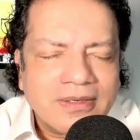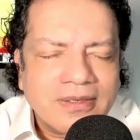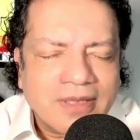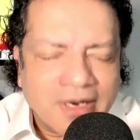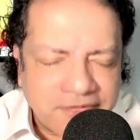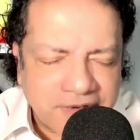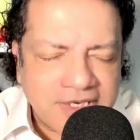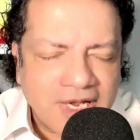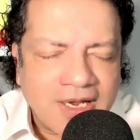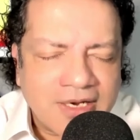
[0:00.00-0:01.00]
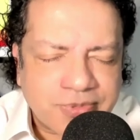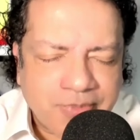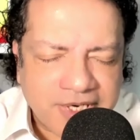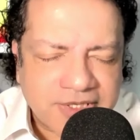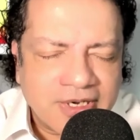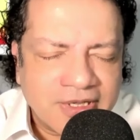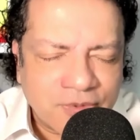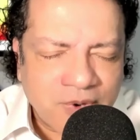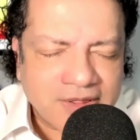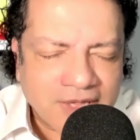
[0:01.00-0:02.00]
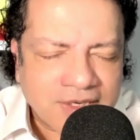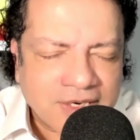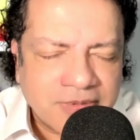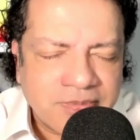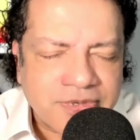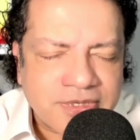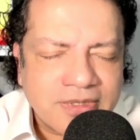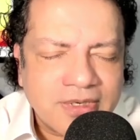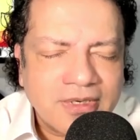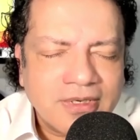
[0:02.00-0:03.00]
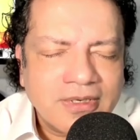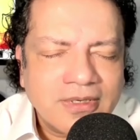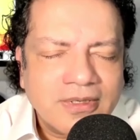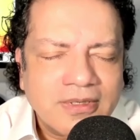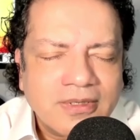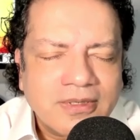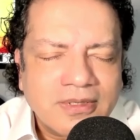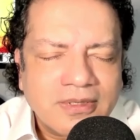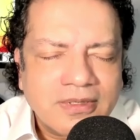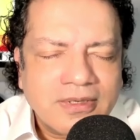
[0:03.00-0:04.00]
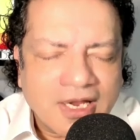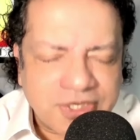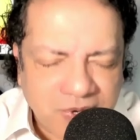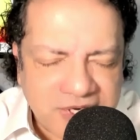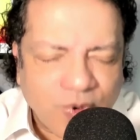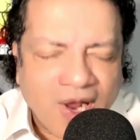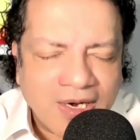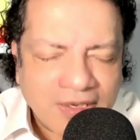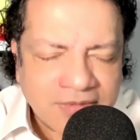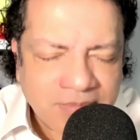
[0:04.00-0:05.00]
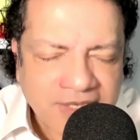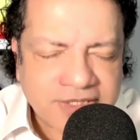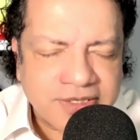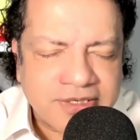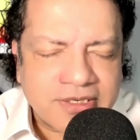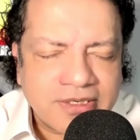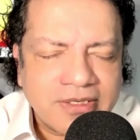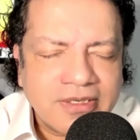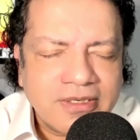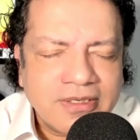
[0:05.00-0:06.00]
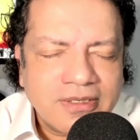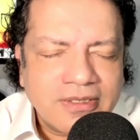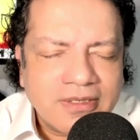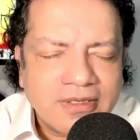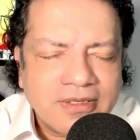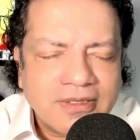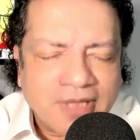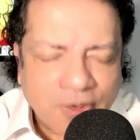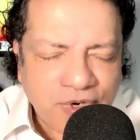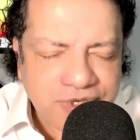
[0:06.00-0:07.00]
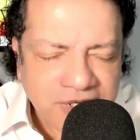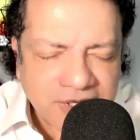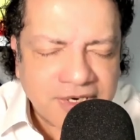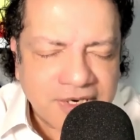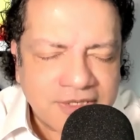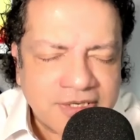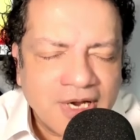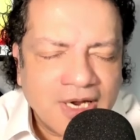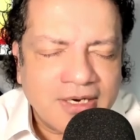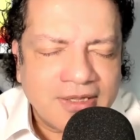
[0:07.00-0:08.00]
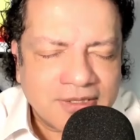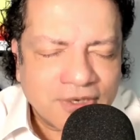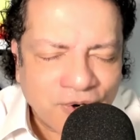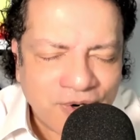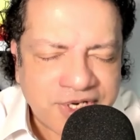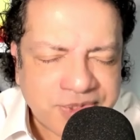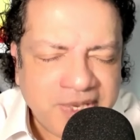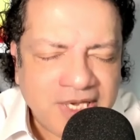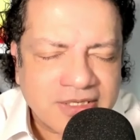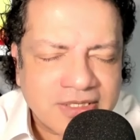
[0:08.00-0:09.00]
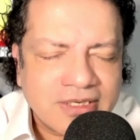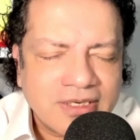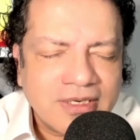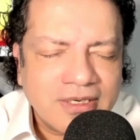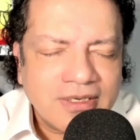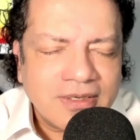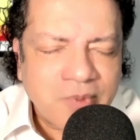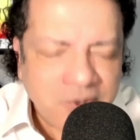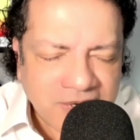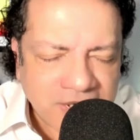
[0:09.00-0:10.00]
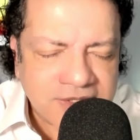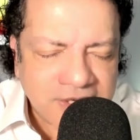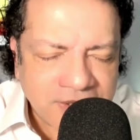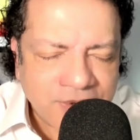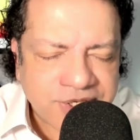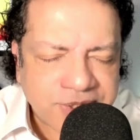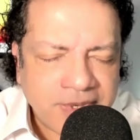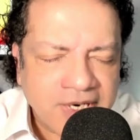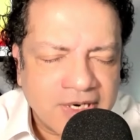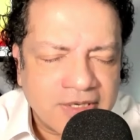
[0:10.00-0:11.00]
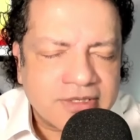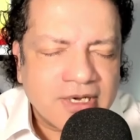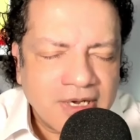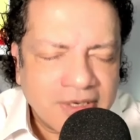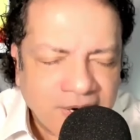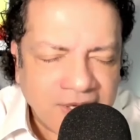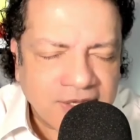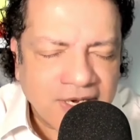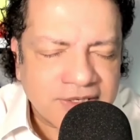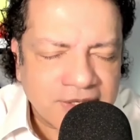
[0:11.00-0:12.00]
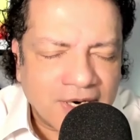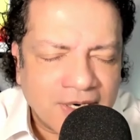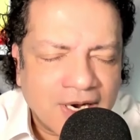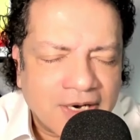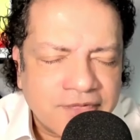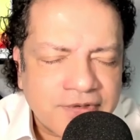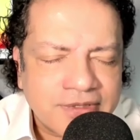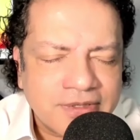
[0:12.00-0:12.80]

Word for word: That every day, especially in the week that comes, as we dwell on the message that was heard here tonight, that the Lord is peace, we will continue to experience great things in our lives.